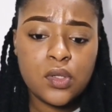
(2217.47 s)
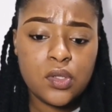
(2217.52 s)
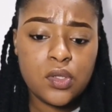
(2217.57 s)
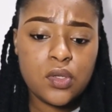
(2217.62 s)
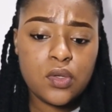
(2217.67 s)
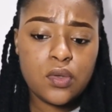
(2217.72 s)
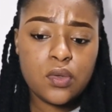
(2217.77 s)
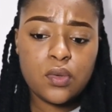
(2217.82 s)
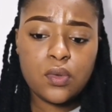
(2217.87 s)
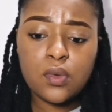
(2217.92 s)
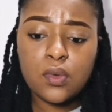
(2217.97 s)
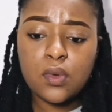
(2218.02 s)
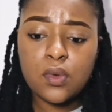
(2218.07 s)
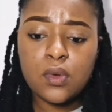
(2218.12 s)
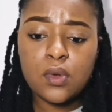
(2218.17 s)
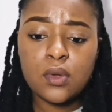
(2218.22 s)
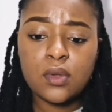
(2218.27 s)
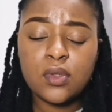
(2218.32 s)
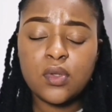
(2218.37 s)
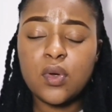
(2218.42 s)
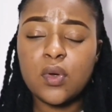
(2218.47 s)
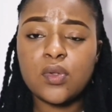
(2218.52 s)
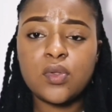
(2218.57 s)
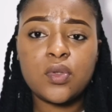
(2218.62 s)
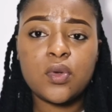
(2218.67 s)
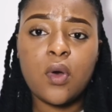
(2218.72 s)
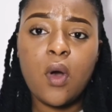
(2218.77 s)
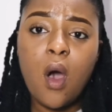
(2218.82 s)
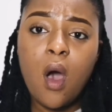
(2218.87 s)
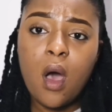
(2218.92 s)
Do you talk
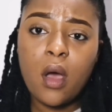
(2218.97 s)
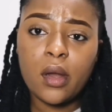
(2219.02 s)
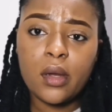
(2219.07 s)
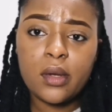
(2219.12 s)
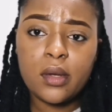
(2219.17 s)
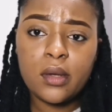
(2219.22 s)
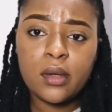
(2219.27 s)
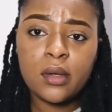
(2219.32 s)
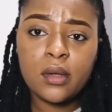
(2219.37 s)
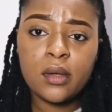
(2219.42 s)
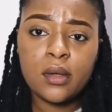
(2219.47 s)
to God?